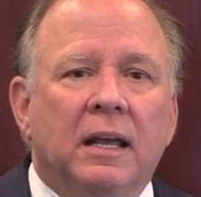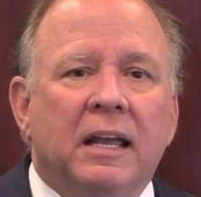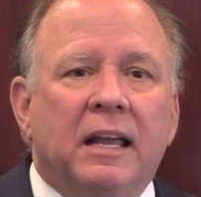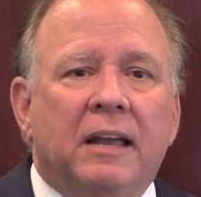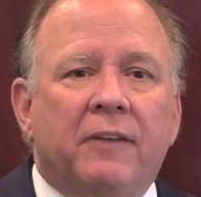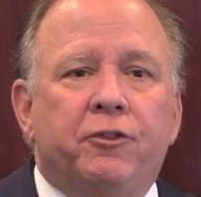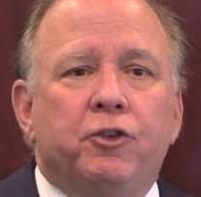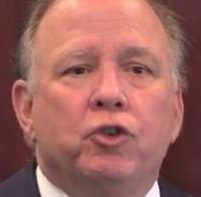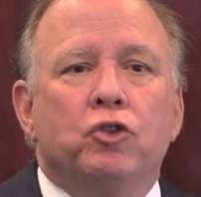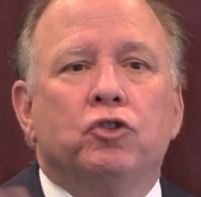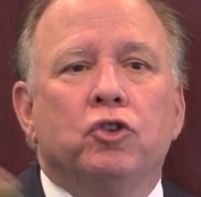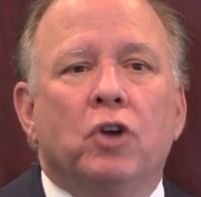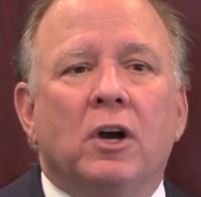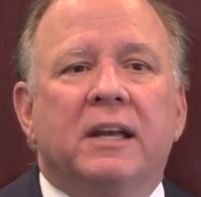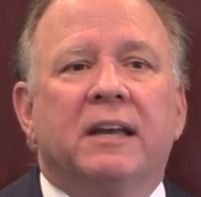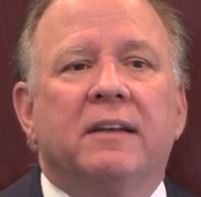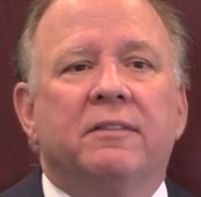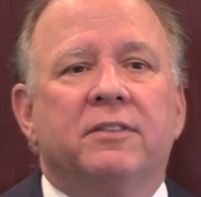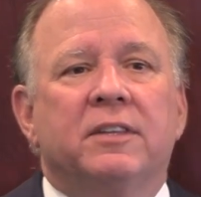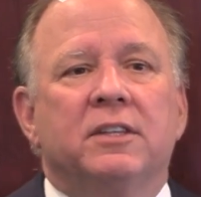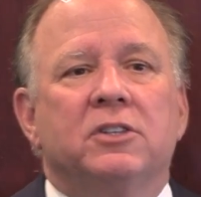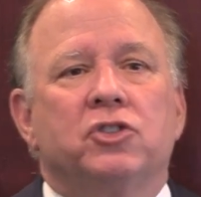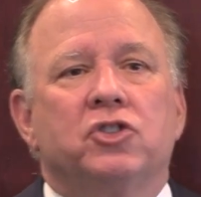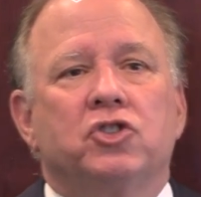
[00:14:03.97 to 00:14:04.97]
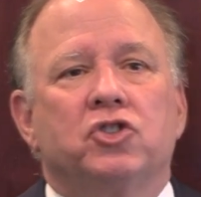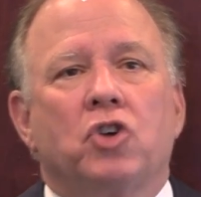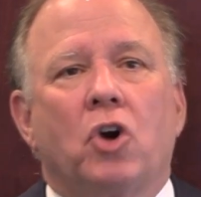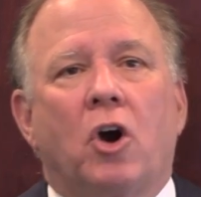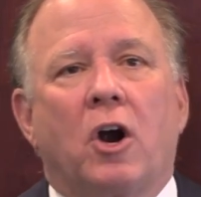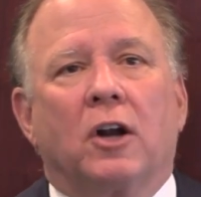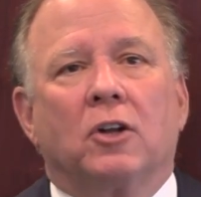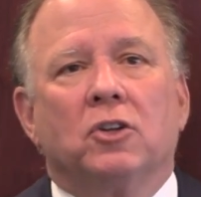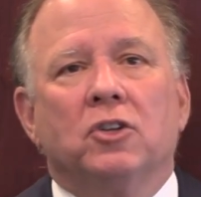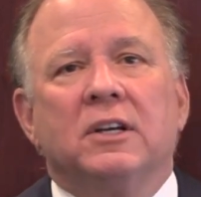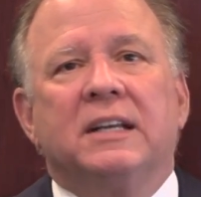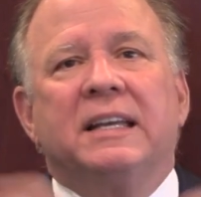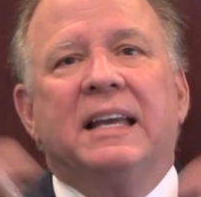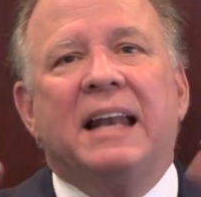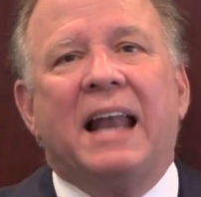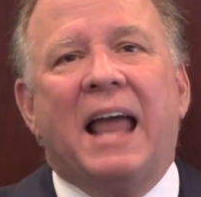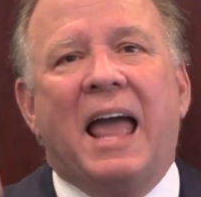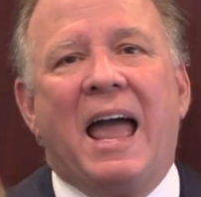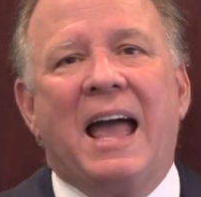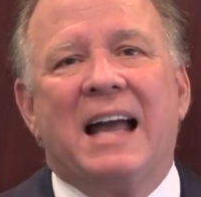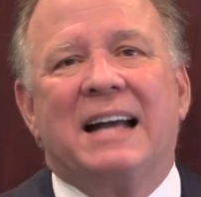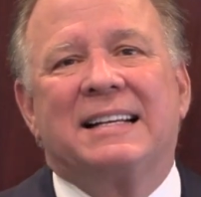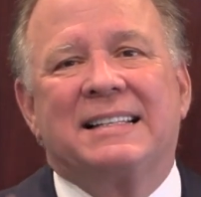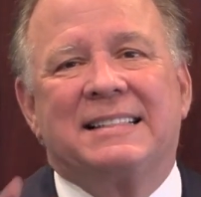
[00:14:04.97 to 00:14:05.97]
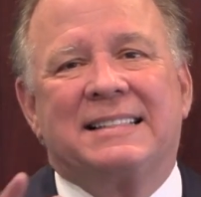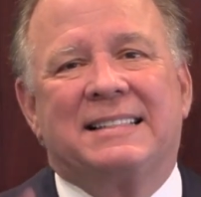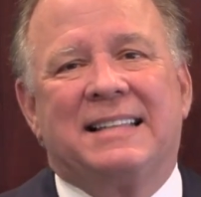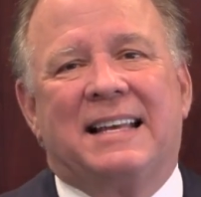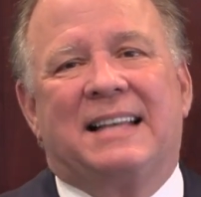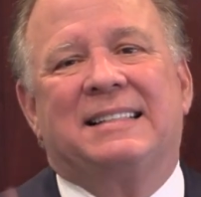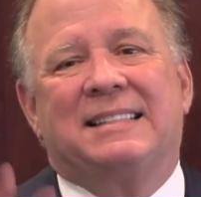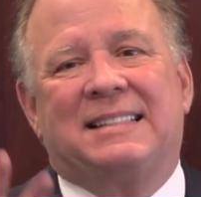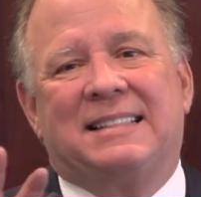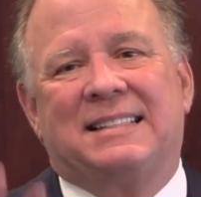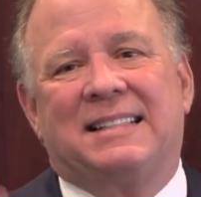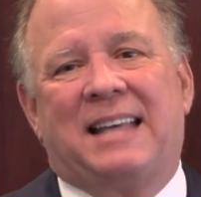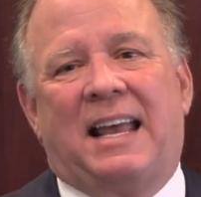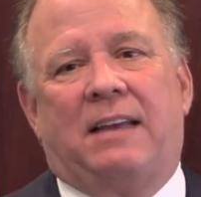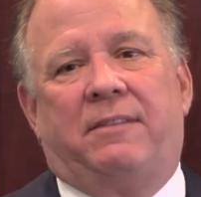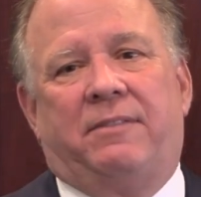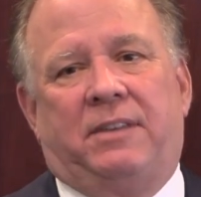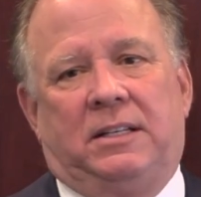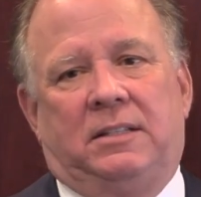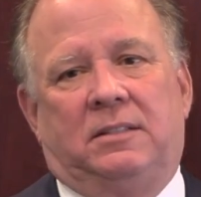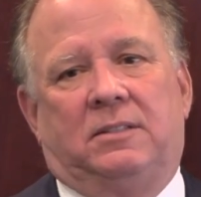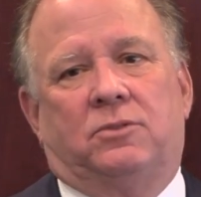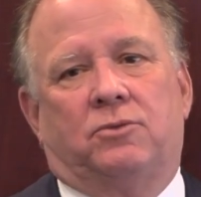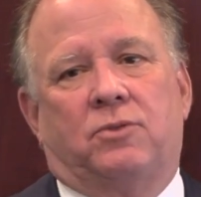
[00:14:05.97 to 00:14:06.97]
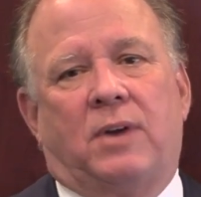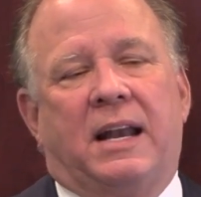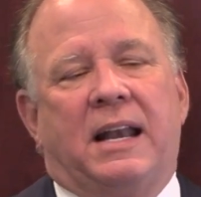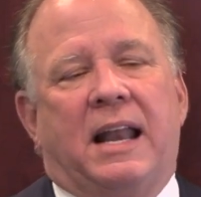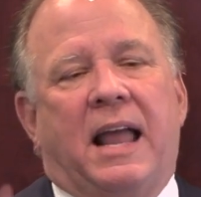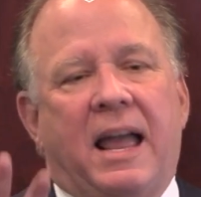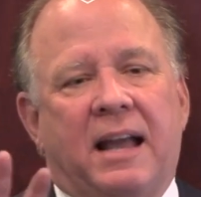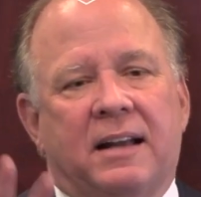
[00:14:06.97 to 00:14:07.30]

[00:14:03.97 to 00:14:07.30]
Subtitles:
If you look at this chart, look at excess savings, right?